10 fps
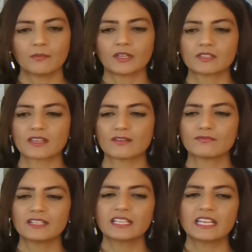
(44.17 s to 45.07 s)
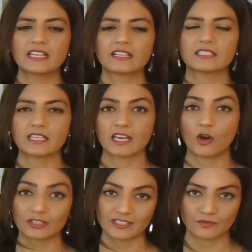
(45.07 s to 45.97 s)
Because a really dear
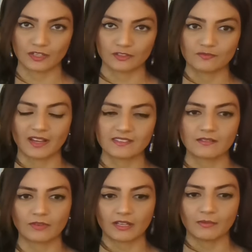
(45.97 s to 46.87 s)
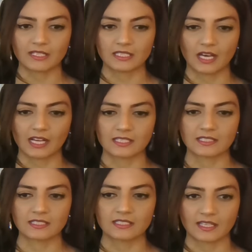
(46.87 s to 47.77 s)
hottest friend of mine recommended that I
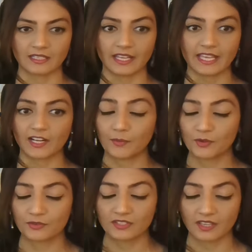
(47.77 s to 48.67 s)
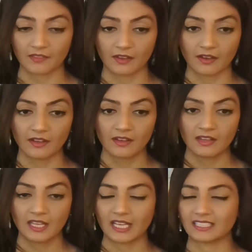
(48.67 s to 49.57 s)
listen to Suddenly, and I put together
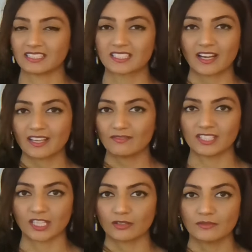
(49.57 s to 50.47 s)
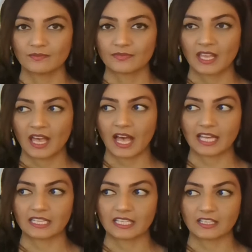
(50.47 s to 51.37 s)
an entire video
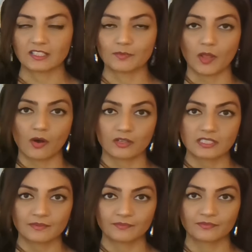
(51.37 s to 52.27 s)
and it is blocked